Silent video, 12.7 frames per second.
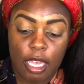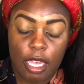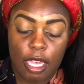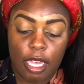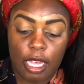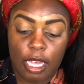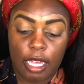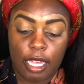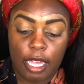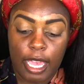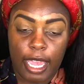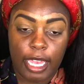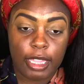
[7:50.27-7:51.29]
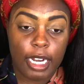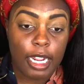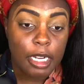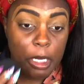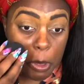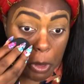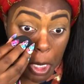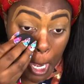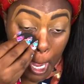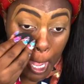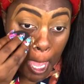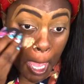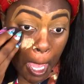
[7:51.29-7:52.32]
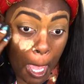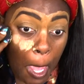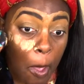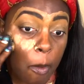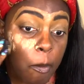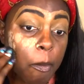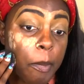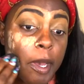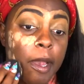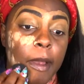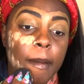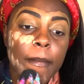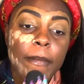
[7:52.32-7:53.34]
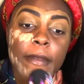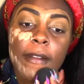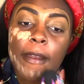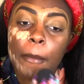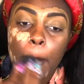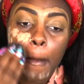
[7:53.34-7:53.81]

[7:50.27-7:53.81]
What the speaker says: I hate that I didn't do that. But, you know,